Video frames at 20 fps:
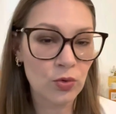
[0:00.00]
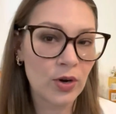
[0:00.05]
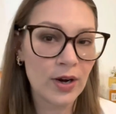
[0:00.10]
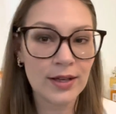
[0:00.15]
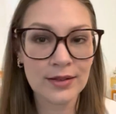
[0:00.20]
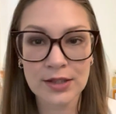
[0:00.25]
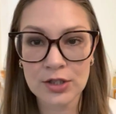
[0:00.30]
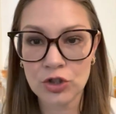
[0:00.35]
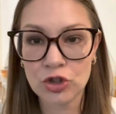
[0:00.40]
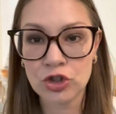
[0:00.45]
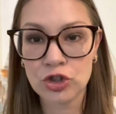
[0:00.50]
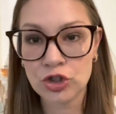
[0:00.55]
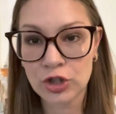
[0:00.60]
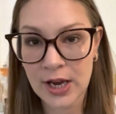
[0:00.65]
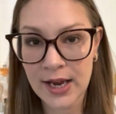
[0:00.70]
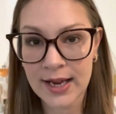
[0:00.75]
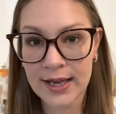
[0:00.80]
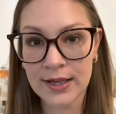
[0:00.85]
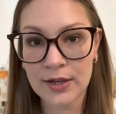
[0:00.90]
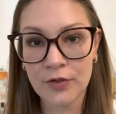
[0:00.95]
or at least
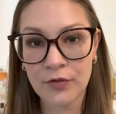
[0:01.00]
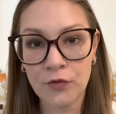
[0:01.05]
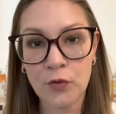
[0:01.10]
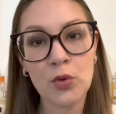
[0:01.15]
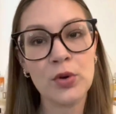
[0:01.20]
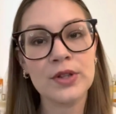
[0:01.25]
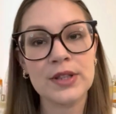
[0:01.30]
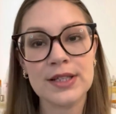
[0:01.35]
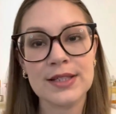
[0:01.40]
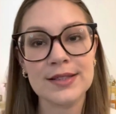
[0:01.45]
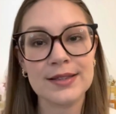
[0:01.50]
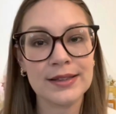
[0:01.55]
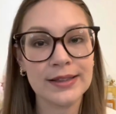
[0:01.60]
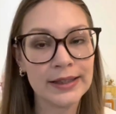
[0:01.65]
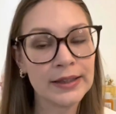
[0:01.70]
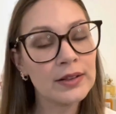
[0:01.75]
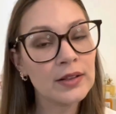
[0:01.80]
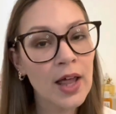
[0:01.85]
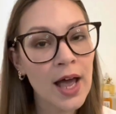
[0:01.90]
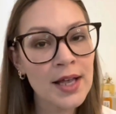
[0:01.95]
shade for these
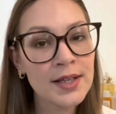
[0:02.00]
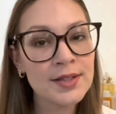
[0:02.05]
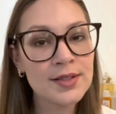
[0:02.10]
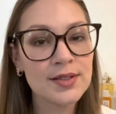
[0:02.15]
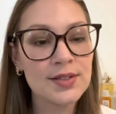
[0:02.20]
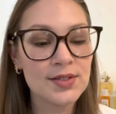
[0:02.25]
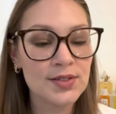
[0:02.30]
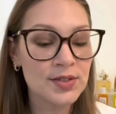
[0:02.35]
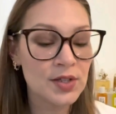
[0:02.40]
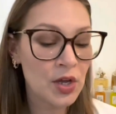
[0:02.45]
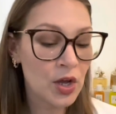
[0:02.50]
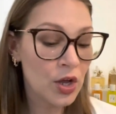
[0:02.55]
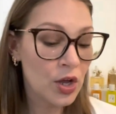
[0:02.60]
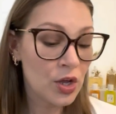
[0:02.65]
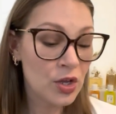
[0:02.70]
Lid Lustres.